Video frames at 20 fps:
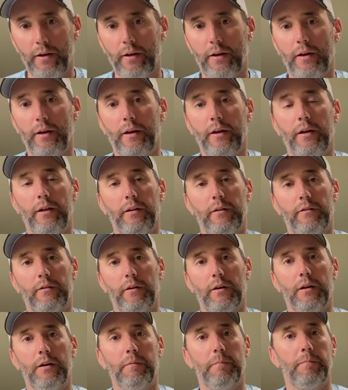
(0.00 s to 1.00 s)
And,
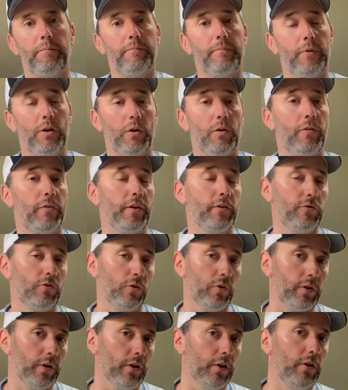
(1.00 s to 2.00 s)
you know, things are
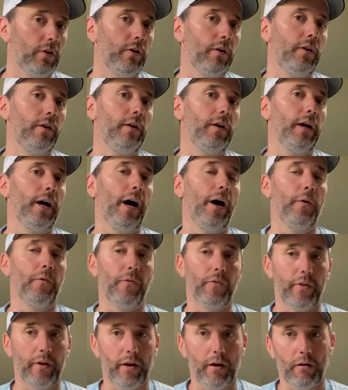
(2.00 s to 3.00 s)
looking good
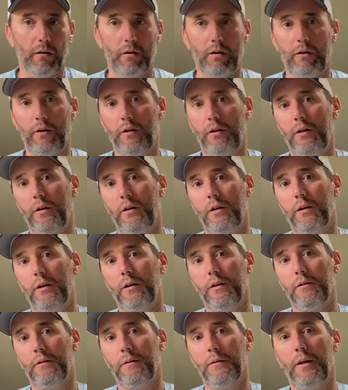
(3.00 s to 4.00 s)
out there.
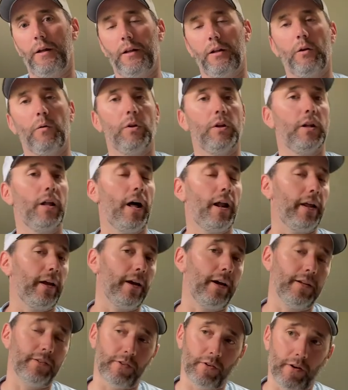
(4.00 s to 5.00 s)
I know a lot of
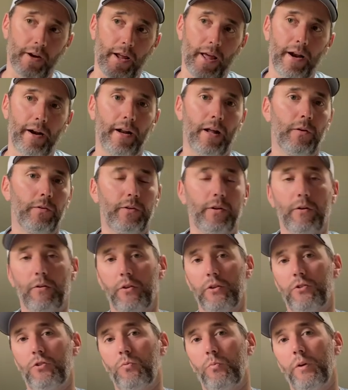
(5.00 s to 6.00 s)
guys that are headed out there
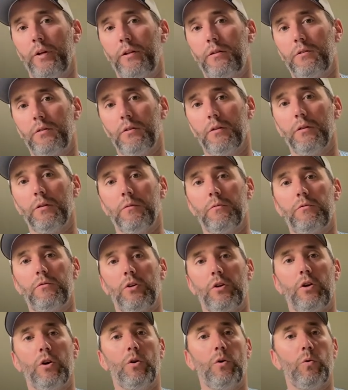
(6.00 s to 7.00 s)
this week
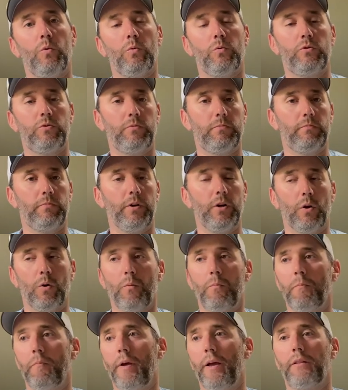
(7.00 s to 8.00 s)
to go, you know,
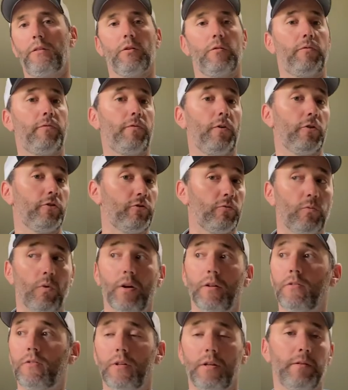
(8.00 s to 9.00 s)
make their first
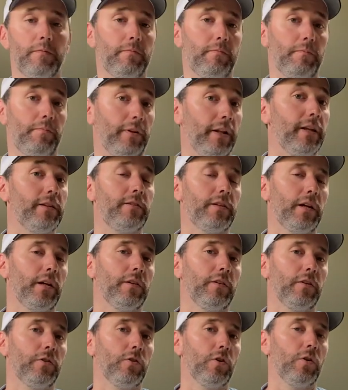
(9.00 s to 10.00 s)
runs at placing
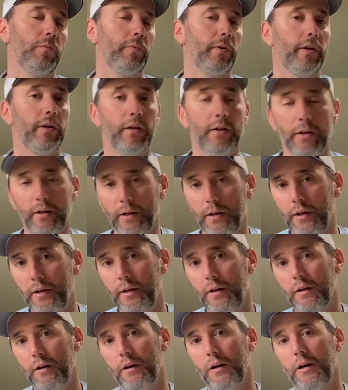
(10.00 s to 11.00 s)
in the Derby.
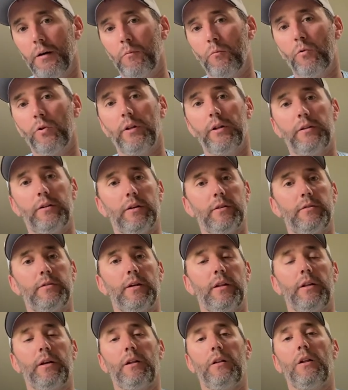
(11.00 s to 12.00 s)
Really does
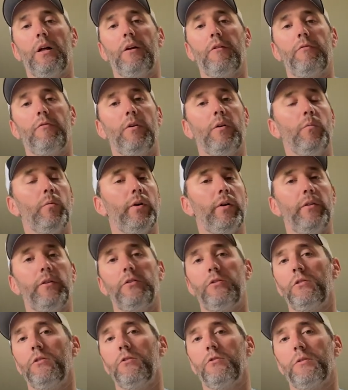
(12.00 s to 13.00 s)
sound like a lot of fun. One of
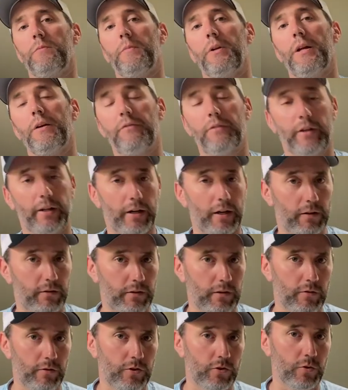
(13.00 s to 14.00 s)
these years I'm going to have to get out
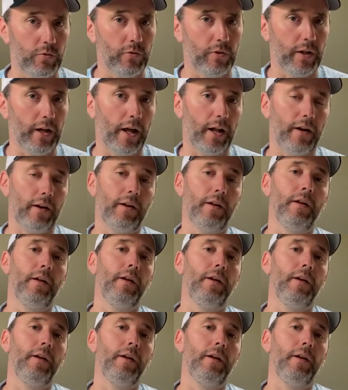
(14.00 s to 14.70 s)
there and do that.